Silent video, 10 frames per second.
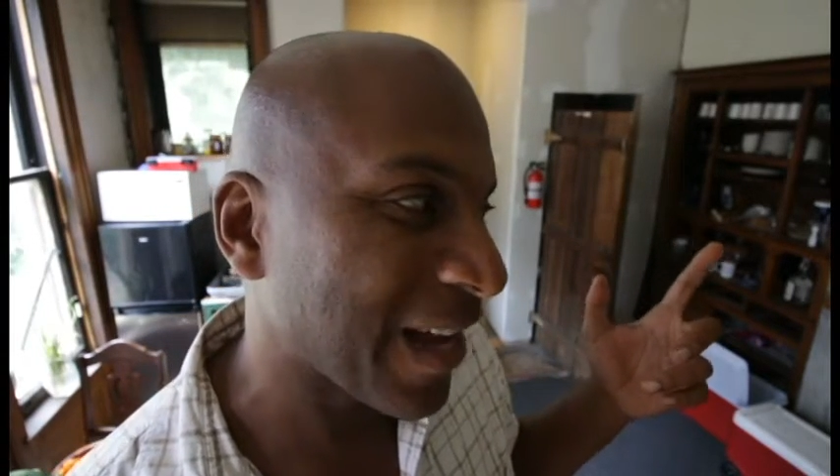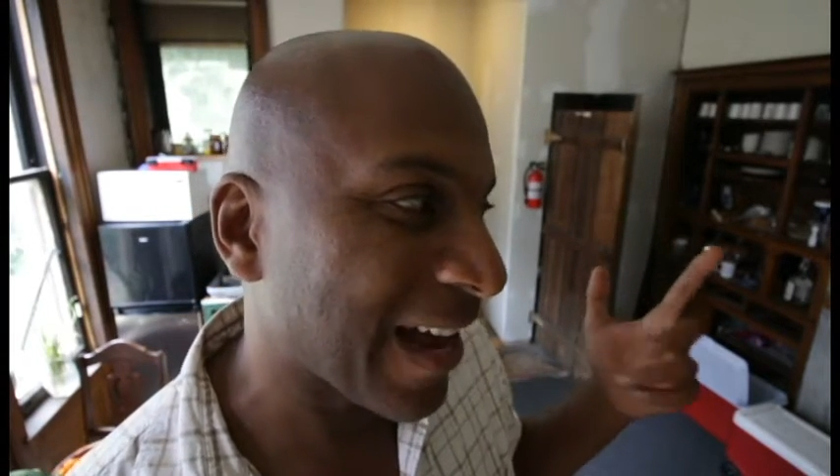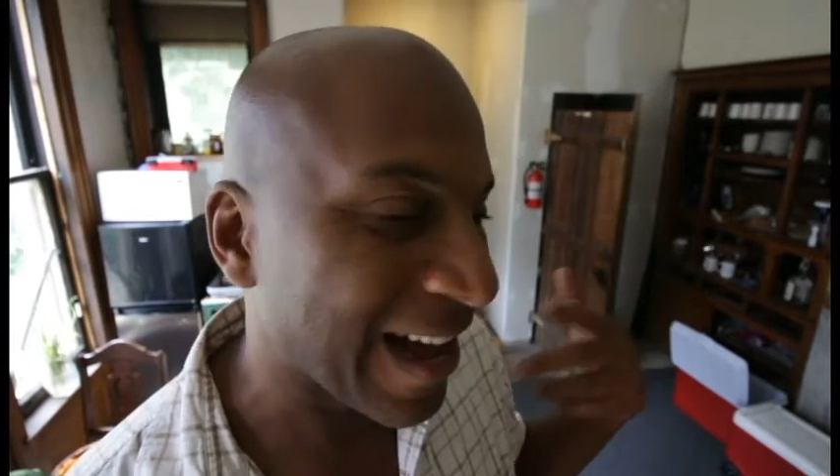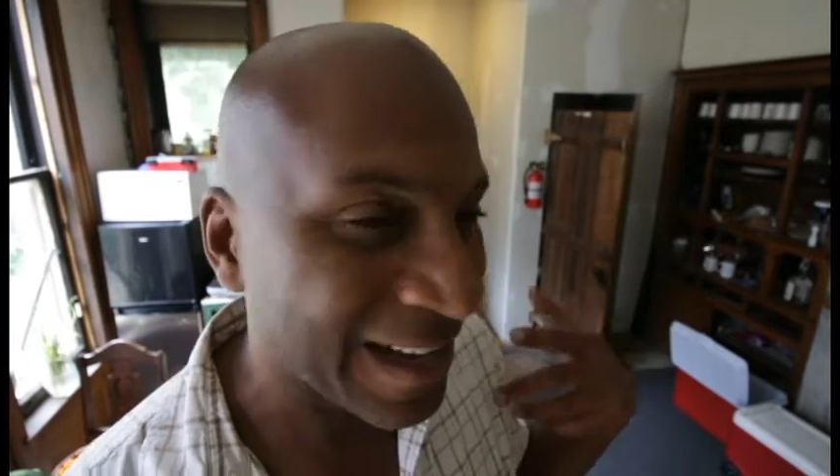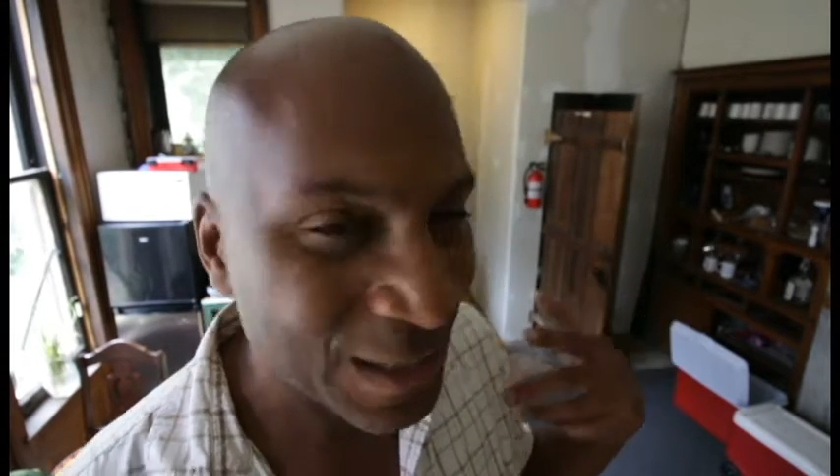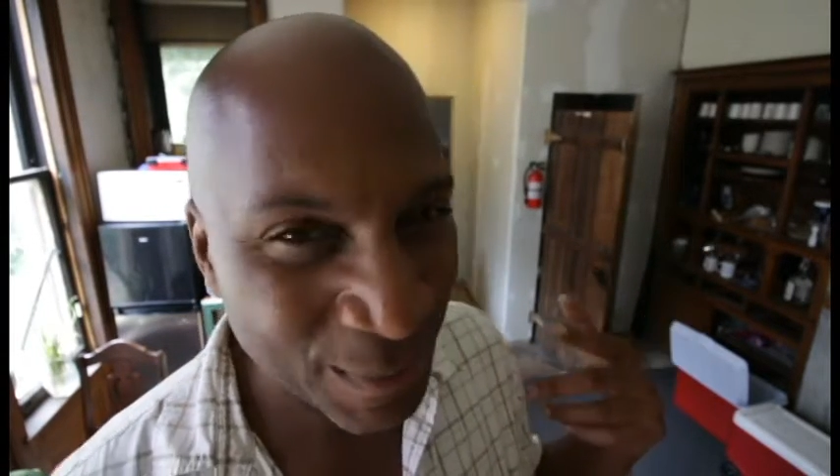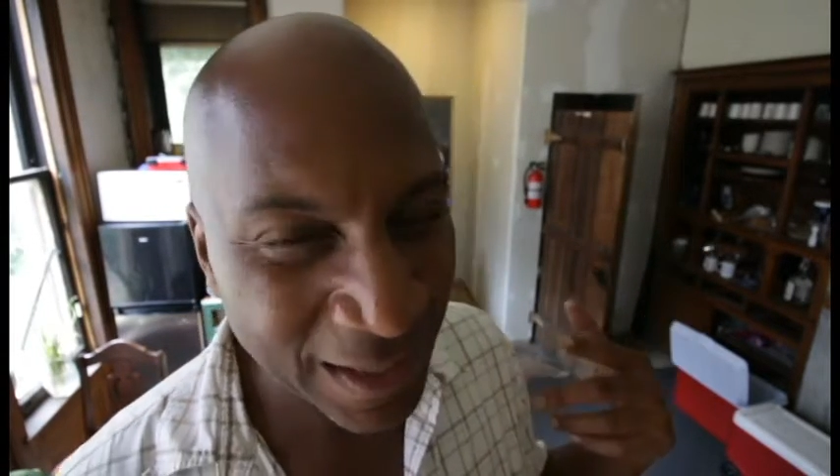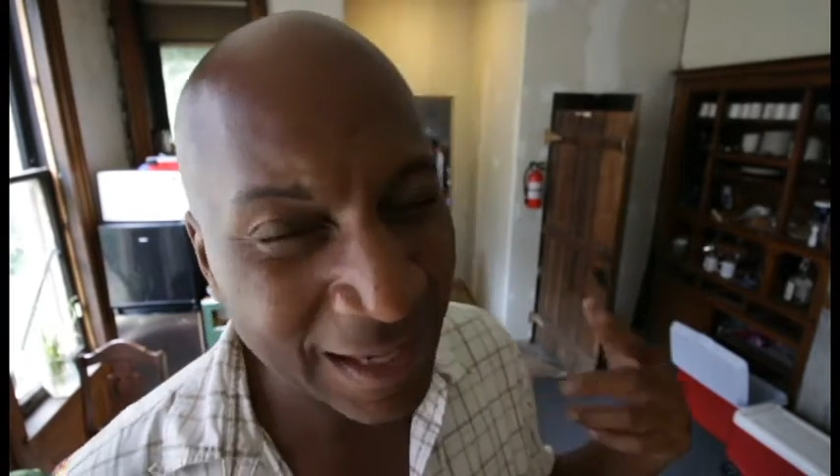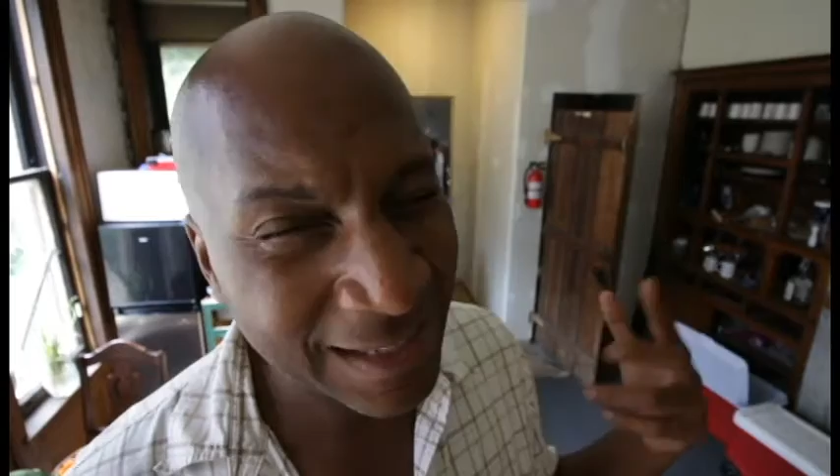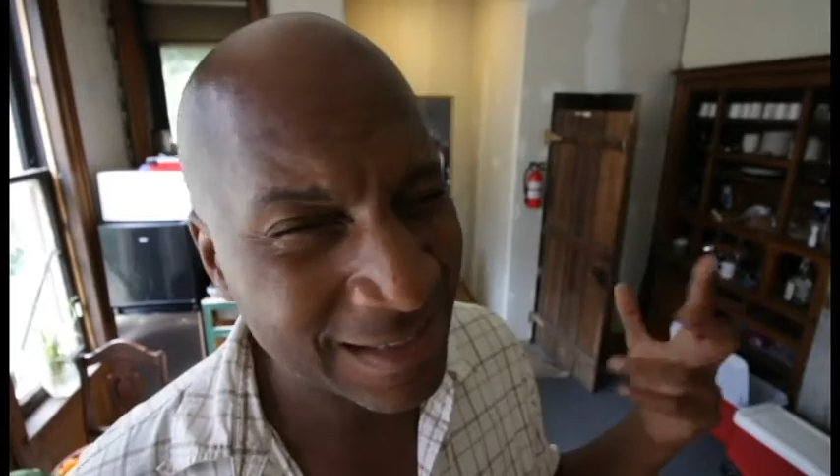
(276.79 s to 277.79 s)
and I
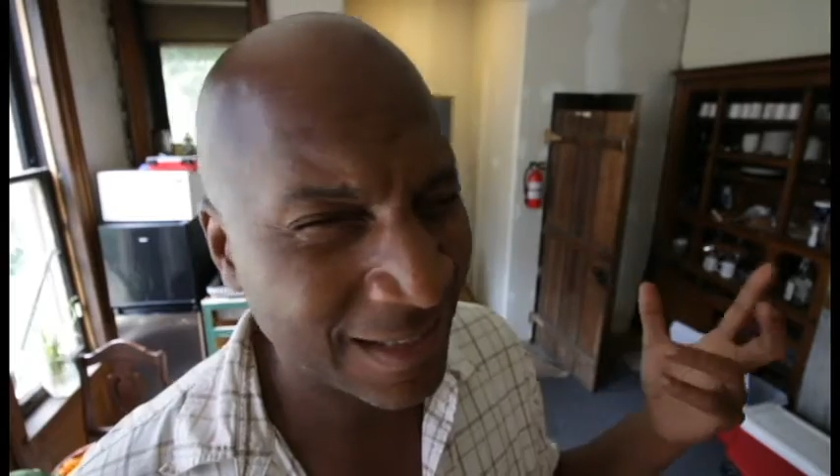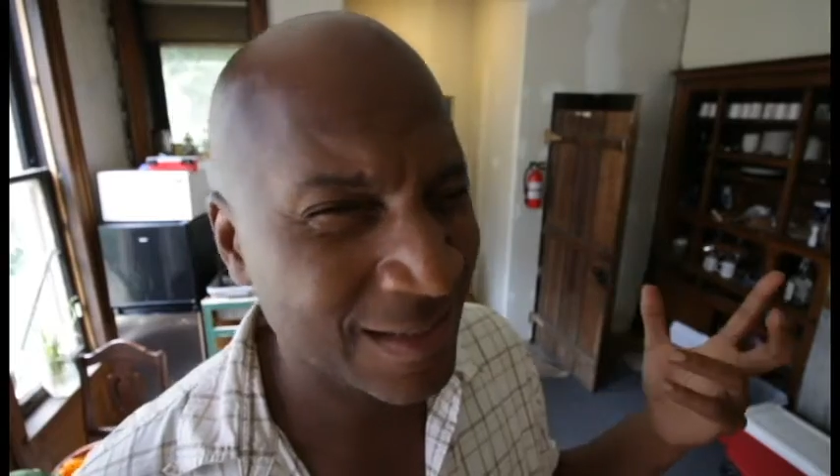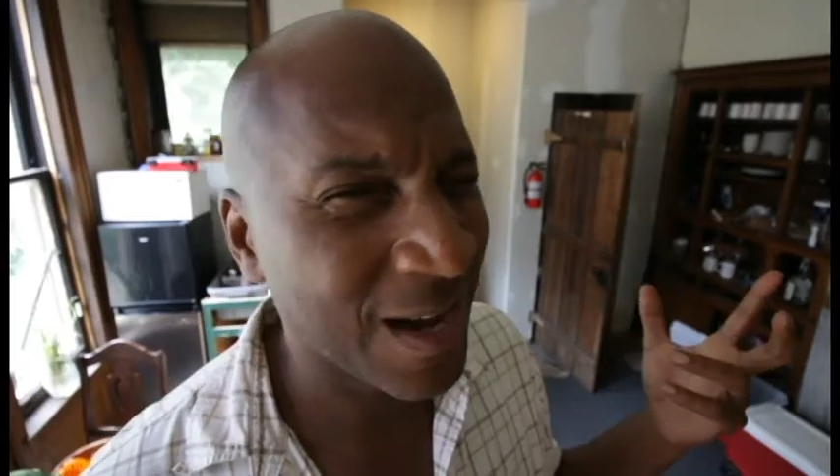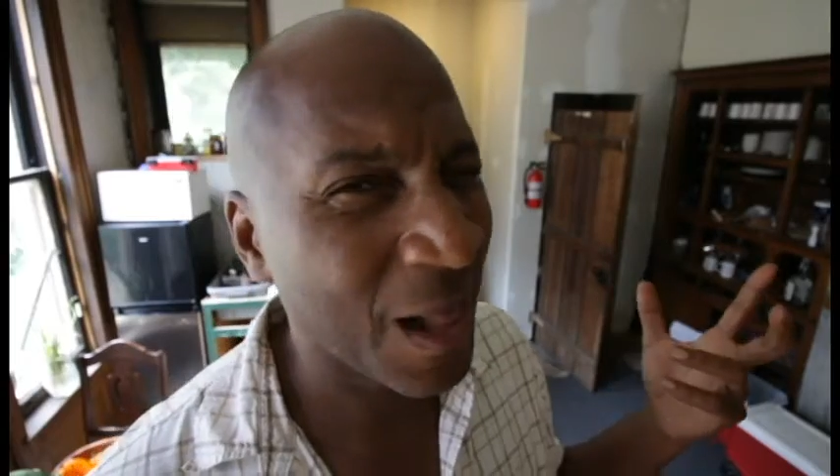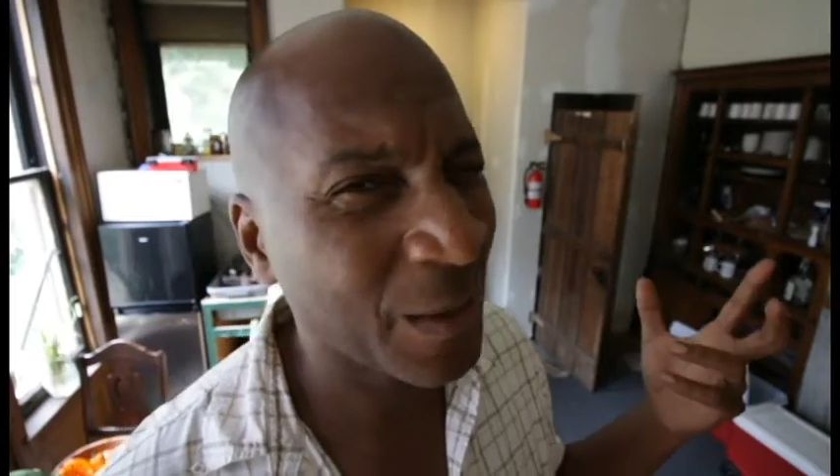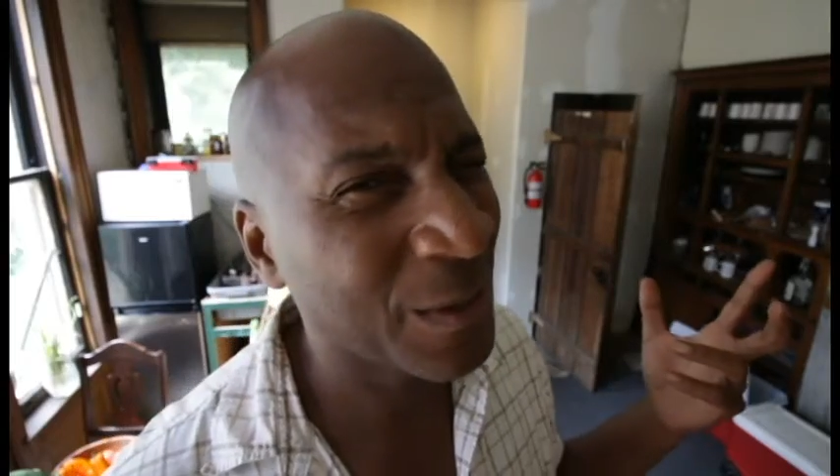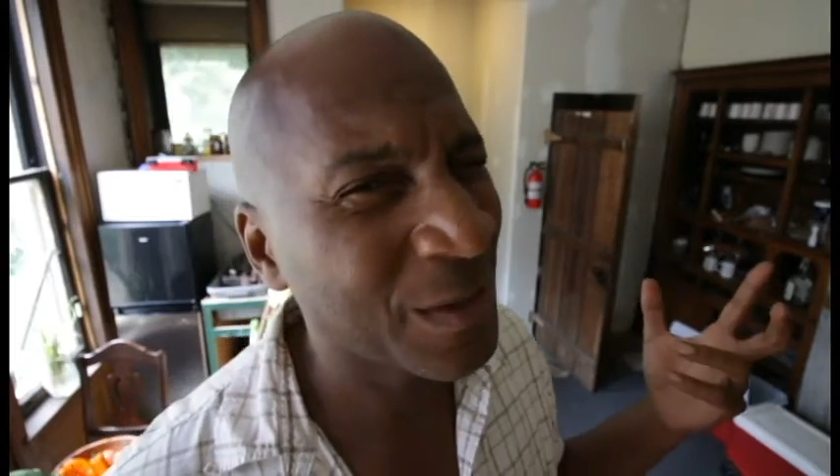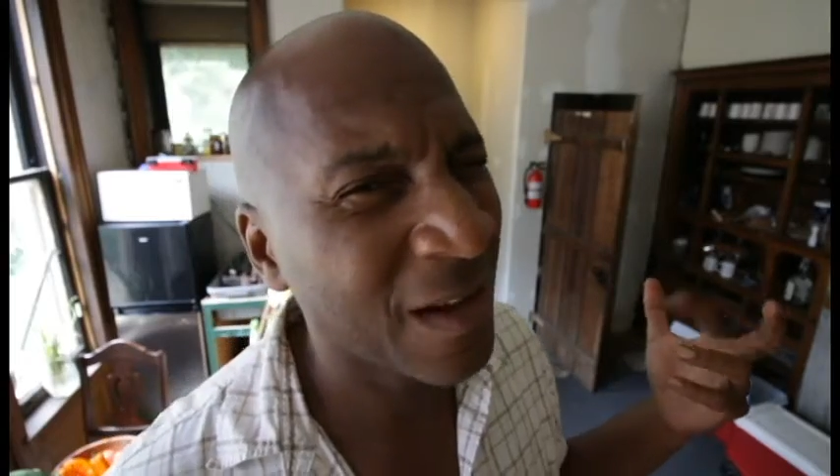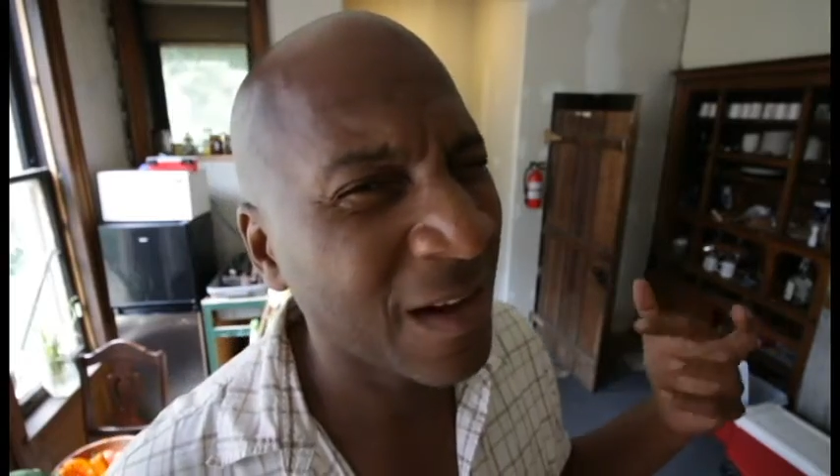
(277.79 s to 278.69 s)
spent like $6